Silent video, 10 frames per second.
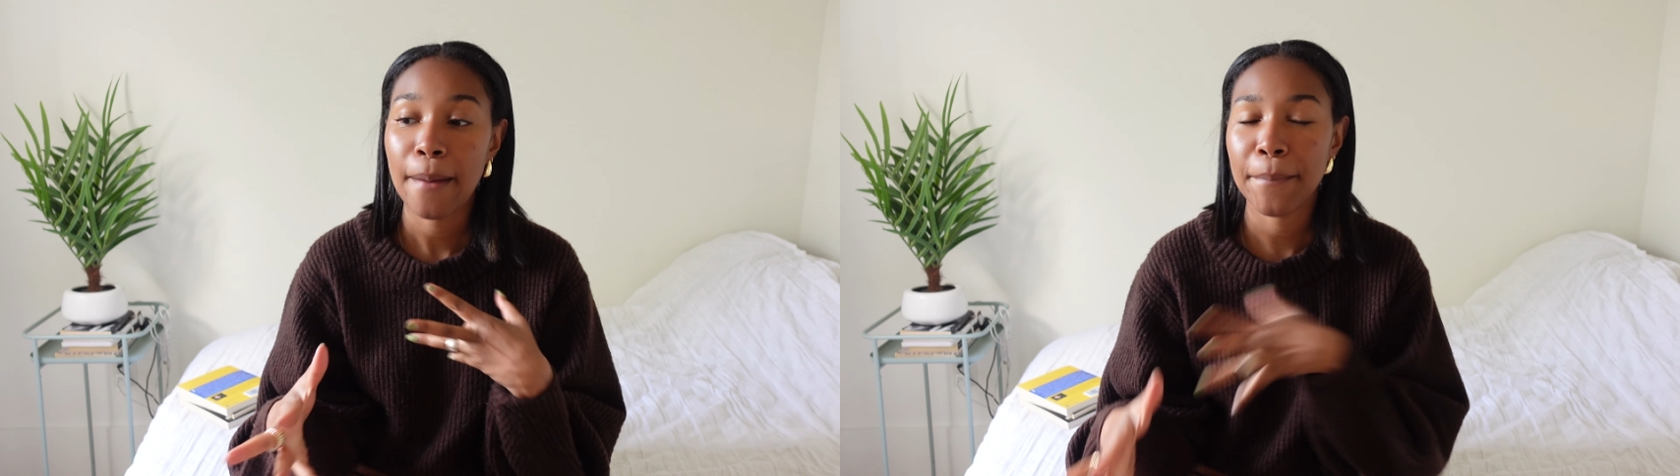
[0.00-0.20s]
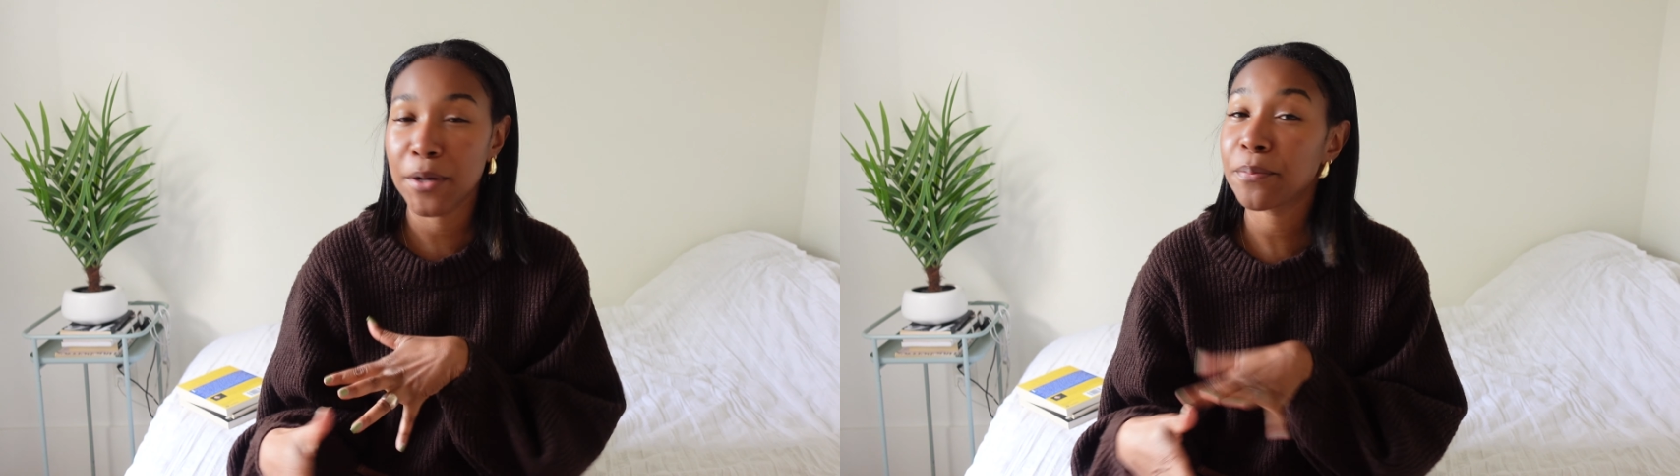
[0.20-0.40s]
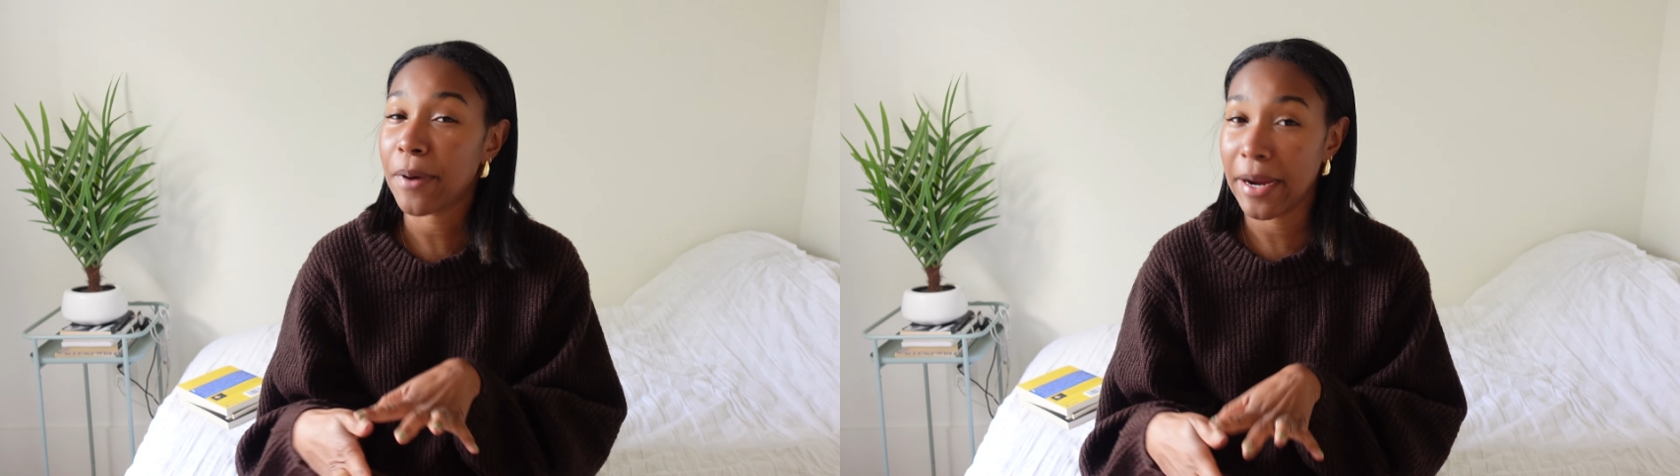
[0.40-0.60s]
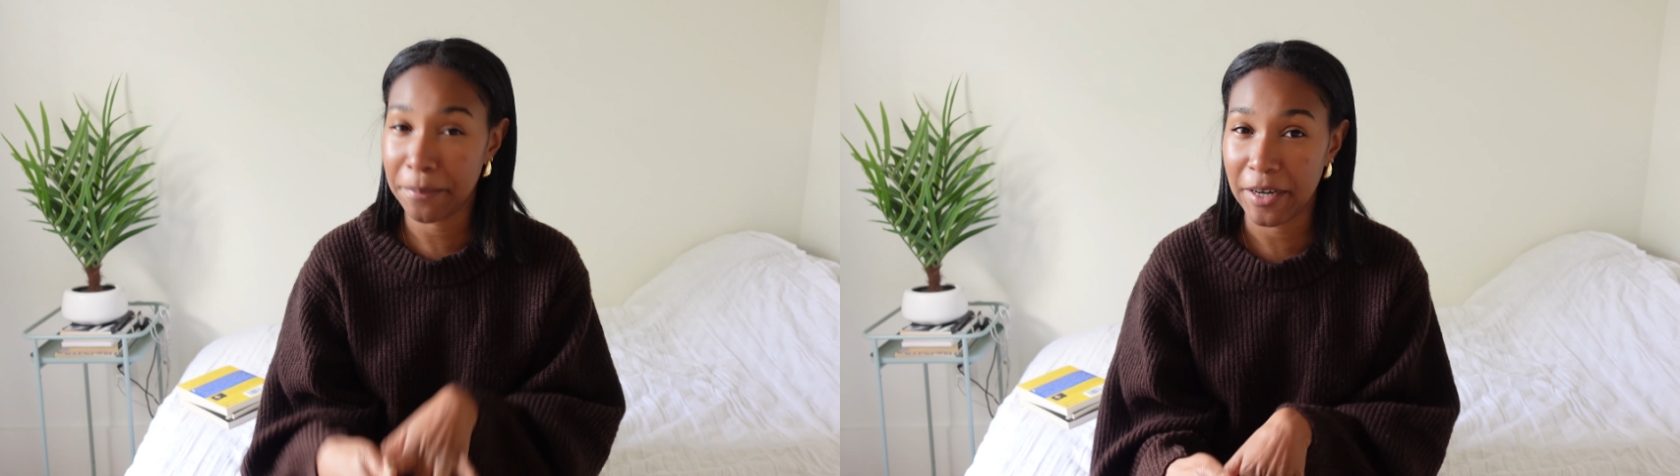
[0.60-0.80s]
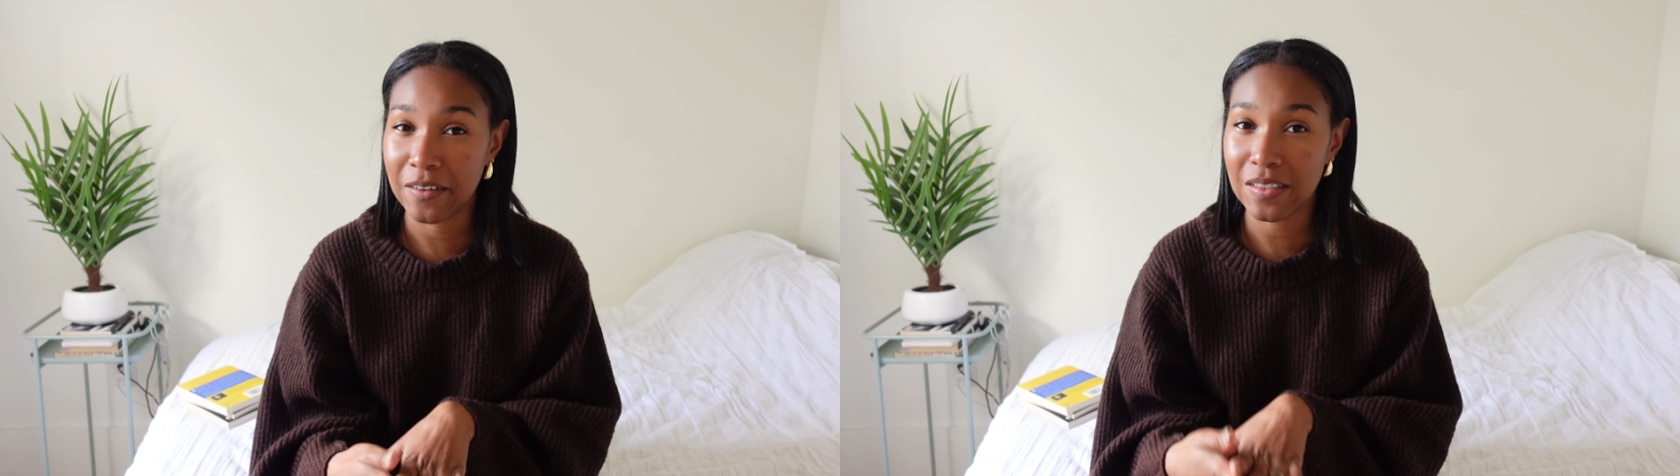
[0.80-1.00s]
but
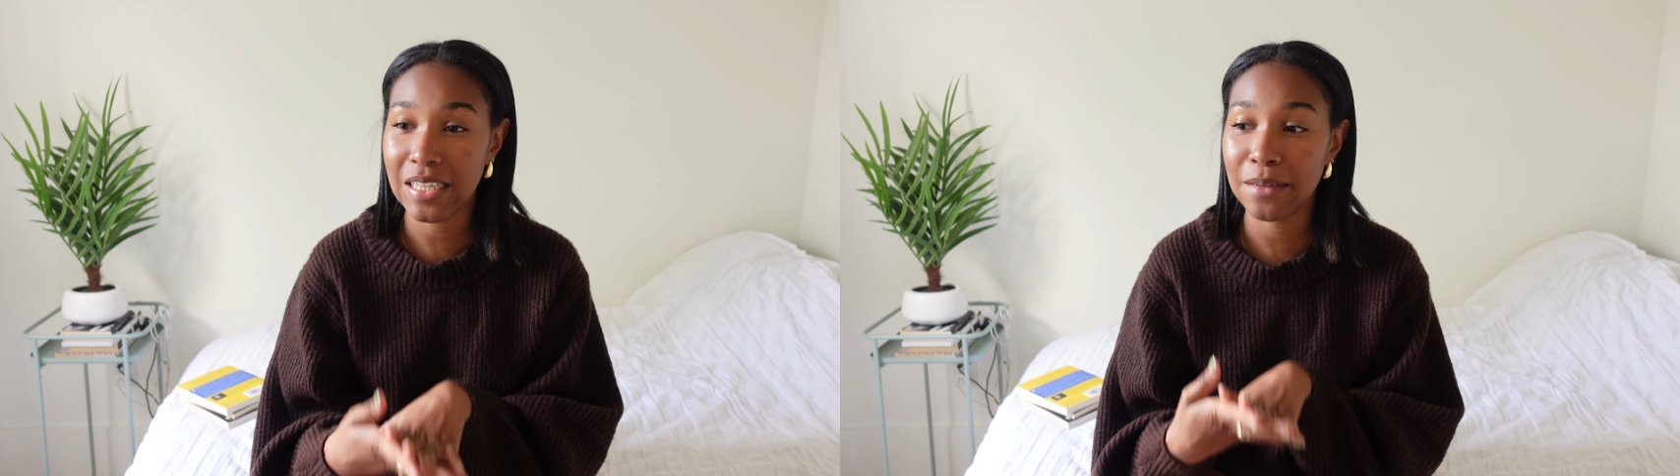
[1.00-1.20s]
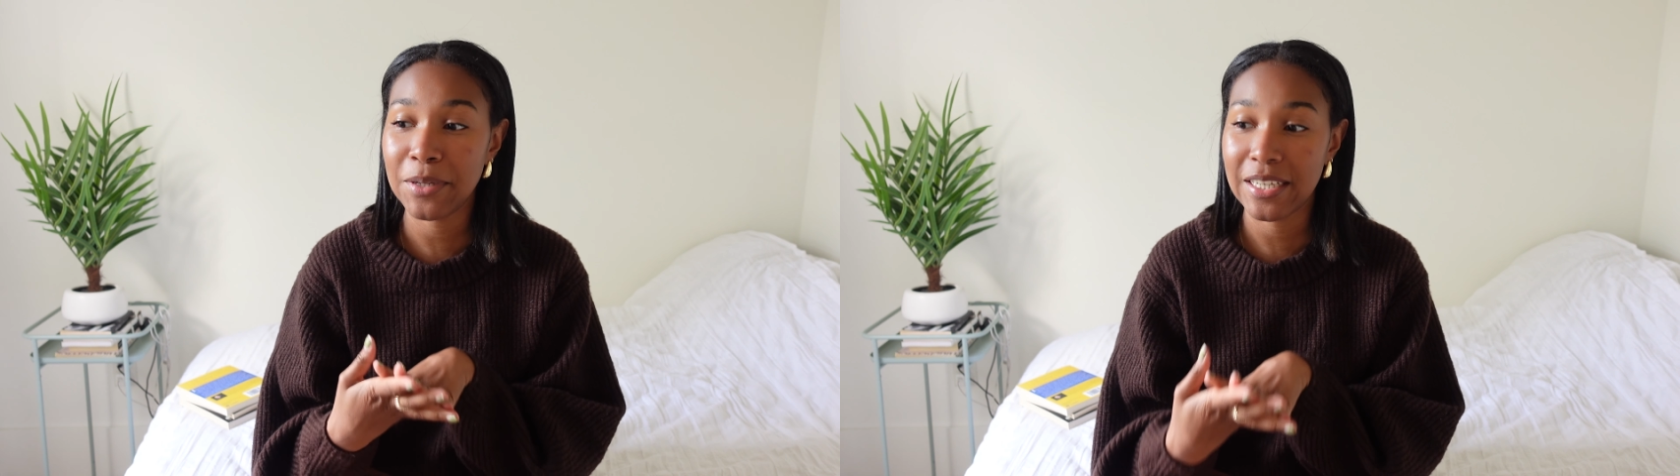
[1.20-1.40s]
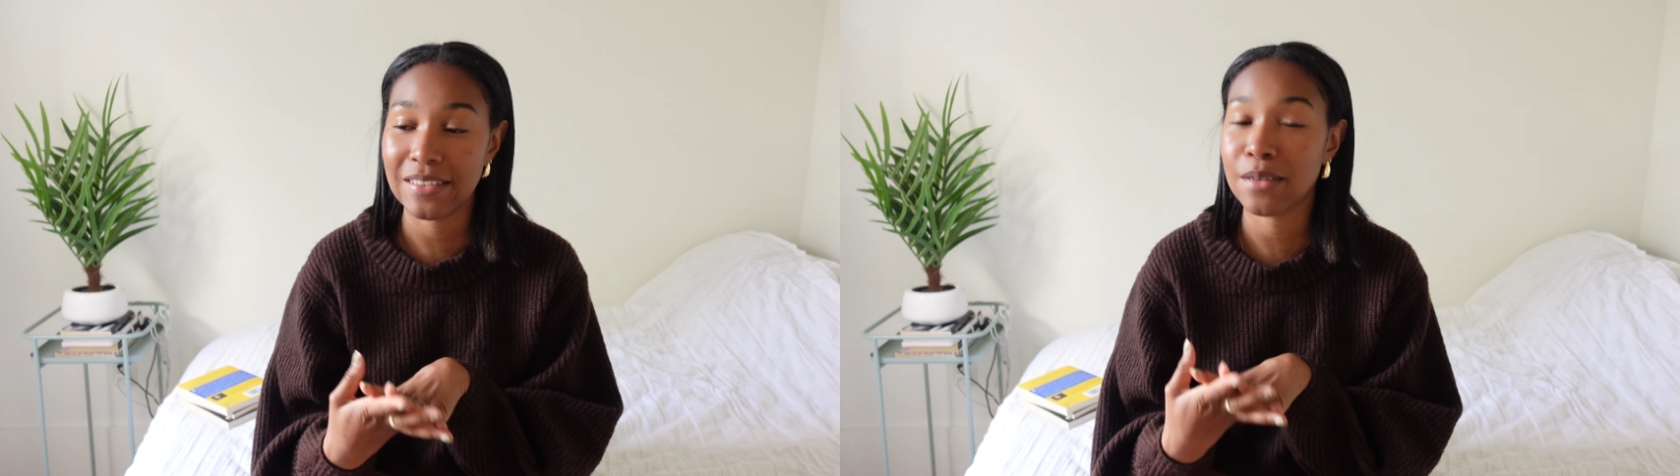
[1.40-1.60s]
primarily because